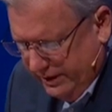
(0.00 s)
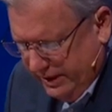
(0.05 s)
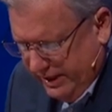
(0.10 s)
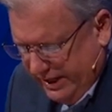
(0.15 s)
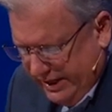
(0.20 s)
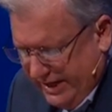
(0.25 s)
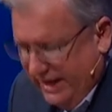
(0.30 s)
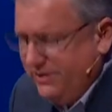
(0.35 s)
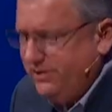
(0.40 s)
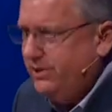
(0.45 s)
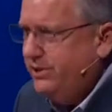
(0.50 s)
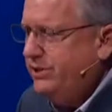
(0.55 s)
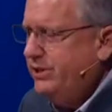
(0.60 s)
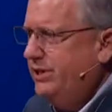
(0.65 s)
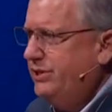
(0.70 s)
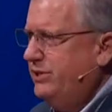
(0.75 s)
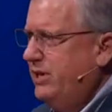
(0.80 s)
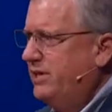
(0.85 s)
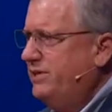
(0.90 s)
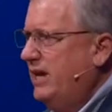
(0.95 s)
In essence, he
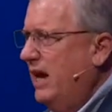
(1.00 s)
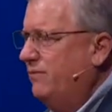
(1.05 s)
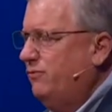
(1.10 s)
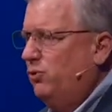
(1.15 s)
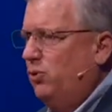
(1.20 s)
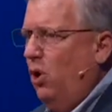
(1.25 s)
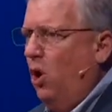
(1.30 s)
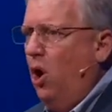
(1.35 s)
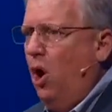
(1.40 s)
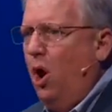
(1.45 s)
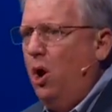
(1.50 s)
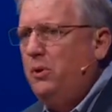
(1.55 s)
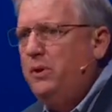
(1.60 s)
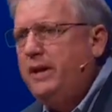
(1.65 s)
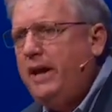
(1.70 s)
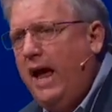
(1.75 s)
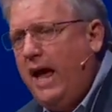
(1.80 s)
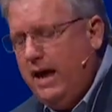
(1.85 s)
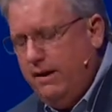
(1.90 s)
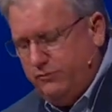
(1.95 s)
says, after all that
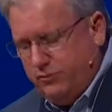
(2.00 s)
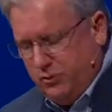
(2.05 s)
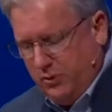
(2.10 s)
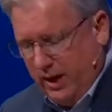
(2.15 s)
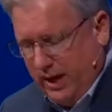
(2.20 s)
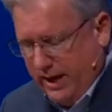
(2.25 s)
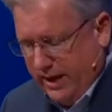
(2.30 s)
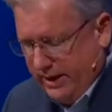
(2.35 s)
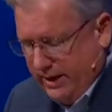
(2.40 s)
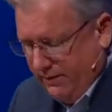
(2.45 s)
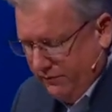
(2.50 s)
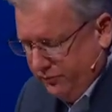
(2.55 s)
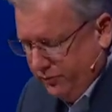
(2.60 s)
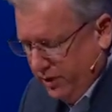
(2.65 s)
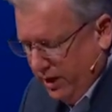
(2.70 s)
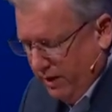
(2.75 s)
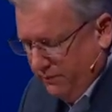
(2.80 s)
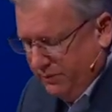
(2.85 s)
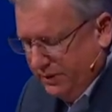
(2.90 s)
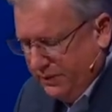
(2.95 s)
I have tried, after
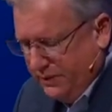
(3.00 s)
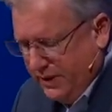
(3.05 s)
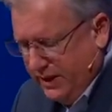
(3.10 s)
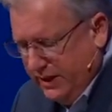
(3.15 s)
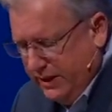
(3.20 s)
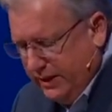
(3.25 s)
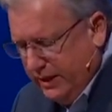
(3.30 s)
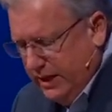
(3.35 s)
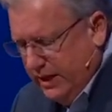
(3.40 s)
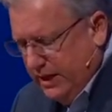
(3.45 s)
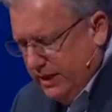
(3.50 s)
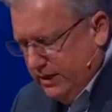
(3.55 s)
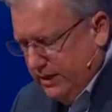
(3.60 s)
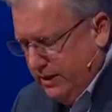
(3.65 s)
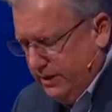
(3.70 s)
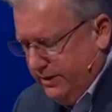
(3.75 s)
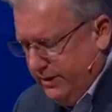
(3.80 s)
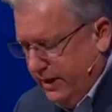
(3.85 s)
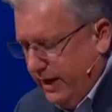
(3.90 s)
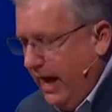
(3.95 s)
everything
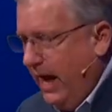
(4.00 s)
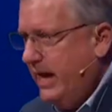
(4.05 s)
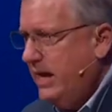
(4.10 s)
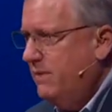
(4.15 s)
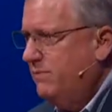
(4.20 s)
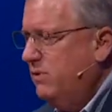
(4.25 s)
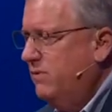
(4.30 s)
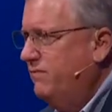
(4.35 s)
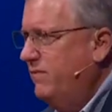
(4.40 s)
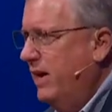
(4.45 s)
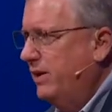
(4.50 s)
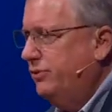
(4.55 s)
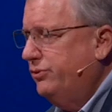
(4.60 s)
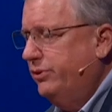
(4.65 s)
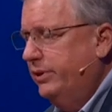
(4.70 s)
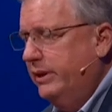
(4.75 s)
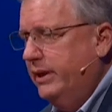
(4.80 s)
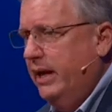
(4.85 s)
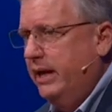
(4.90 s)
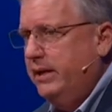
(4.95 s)
that I have
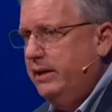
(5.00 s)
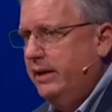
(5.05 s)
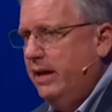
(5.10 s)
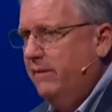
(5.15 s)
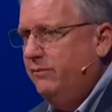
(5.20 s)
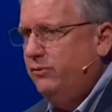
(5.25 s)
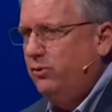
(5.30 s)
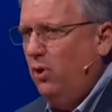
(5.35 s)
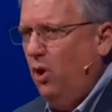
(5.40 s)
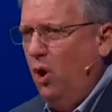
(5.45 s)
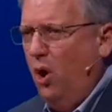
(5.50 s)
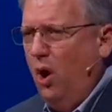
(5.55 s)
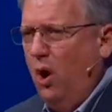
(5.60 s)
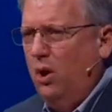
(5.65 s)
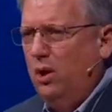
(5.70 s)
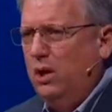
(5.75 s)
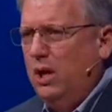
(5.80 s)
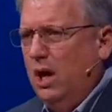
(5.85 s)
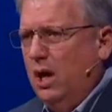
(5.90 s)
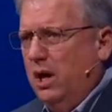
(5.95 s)
investigated, after
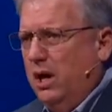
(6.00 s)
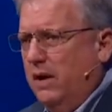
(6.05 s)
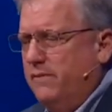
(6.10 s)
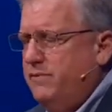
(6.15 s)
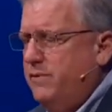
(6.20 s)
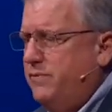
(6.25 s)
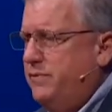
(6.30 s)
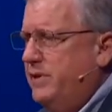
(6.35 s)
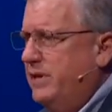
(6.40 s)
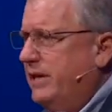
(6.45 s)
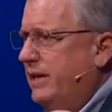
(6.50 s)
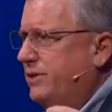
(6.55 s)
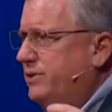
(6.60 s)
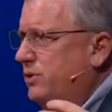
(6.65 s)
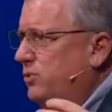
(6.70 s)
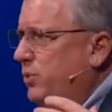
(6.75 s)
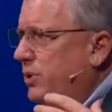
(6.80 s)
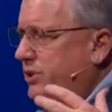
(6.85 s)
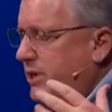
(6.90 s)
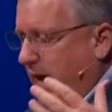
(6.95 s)
all of the things
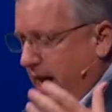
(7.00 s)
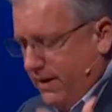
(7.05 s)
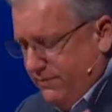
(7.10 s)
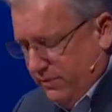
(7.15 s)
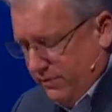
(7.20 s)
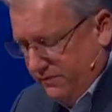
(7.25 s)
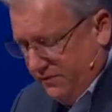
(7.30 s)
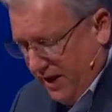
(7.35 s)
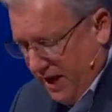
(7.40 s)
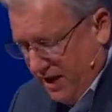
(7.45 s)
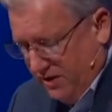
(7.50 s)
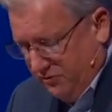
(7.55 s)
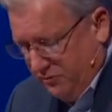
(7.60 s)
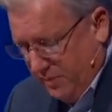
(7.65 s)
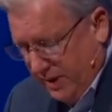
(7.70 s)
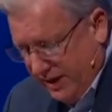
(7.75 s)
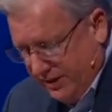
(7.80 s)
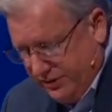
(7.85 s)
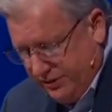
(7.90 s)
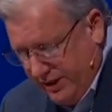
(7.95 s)
in which I have involved
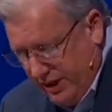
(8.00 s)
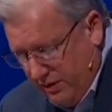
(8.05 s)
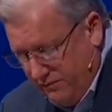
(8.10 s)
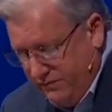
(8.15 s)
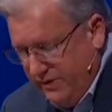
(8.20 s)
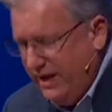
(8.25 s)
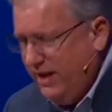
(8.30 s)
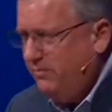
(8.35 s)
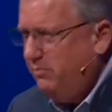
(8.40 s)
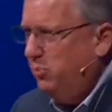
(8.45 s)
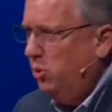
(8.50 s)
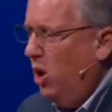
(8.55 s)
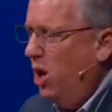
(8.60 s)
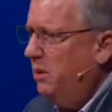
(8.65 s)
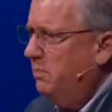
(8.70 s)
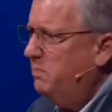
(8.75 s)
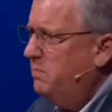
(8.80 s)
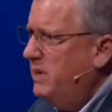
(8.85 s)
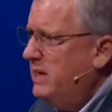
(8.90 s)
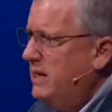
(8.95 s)
myself that have
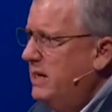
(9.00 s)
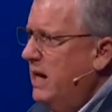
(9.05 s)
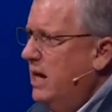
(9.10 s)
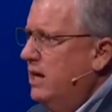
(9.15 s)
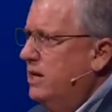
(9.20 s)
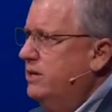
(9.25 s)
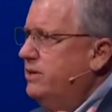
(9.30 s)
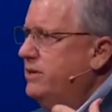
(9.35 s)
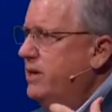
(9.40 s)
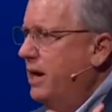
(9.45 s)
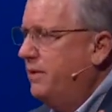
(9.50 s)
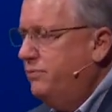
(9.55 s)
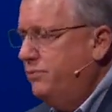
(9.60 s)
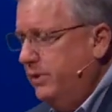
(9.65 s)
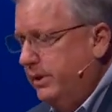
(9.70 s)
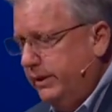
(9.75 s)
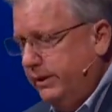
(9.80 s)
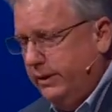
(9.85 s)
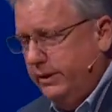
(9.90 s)
brought me nothing,